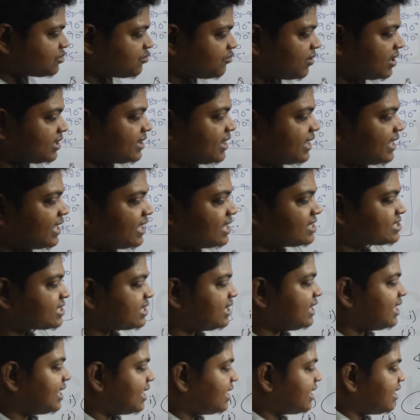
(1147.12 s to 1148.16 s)
one thing is
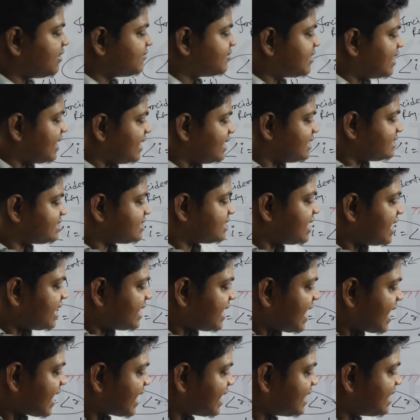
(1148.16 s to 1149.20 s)
clear, if the incident
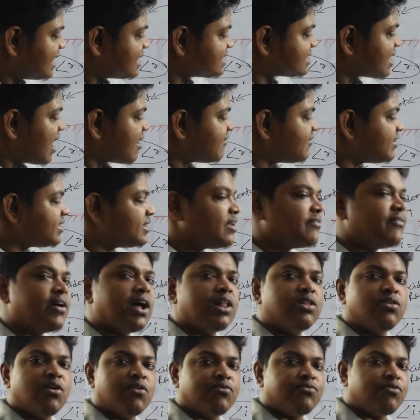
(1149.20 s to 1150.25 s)
angle is having the
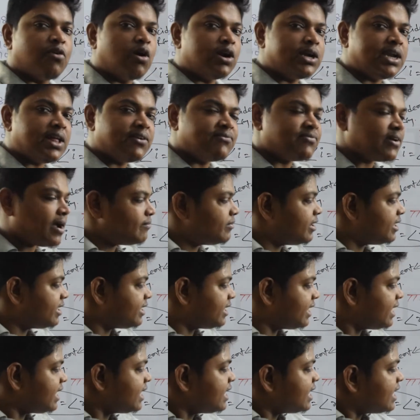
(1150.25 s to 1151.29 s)
value of 45
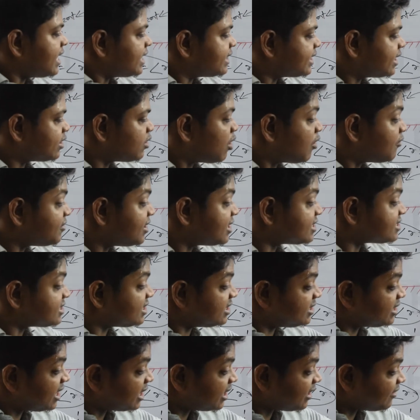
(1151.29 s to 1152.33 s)
degree, then
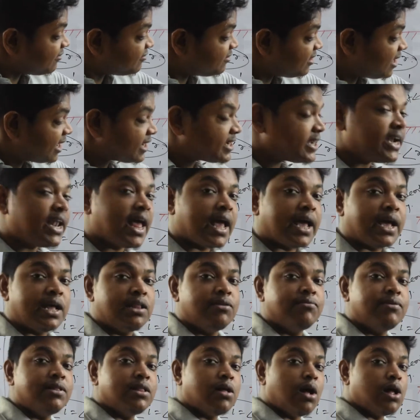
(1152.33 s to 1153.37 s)
obviously the reflected angle
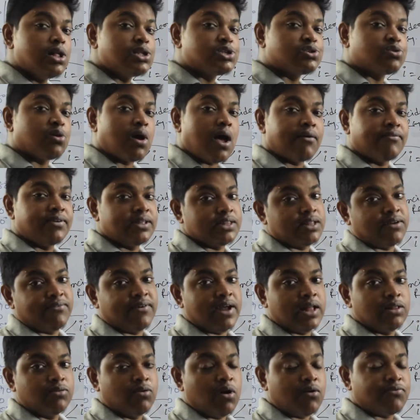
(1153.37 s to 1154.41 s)
will also having the
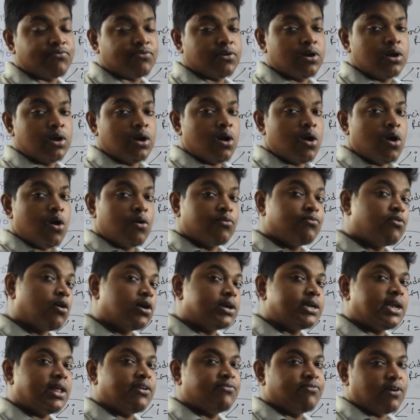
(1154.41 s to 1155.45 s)
value of
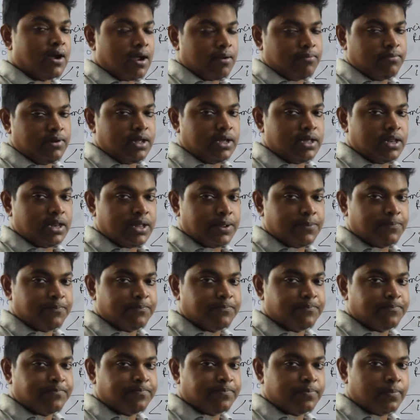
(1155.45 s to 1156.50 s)
45 degree,
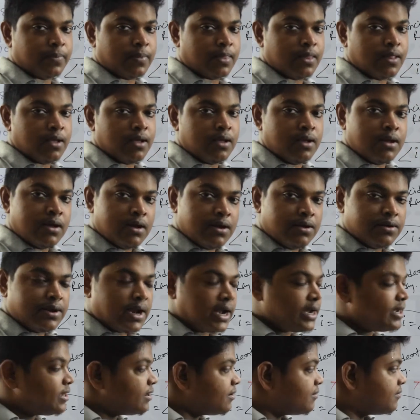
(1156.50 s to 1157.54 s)

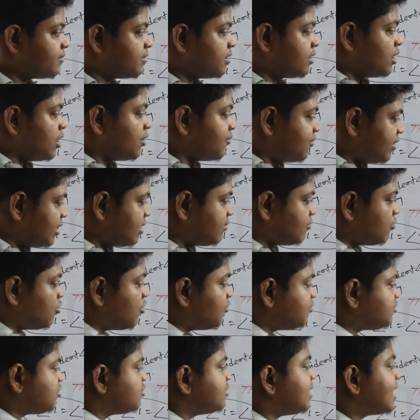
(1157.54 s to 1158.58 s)
right? We'll
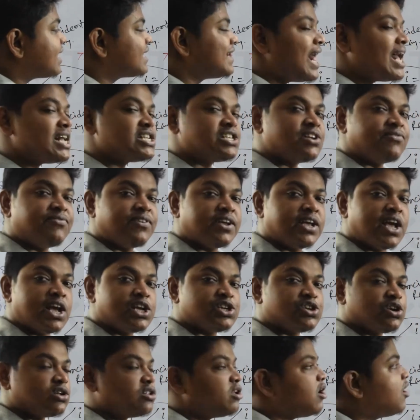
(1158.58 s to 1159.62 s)
move to the
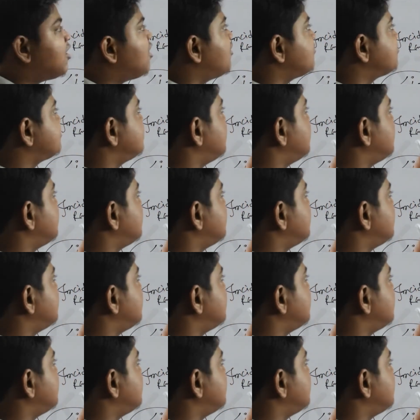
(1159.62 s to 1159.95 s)
classification of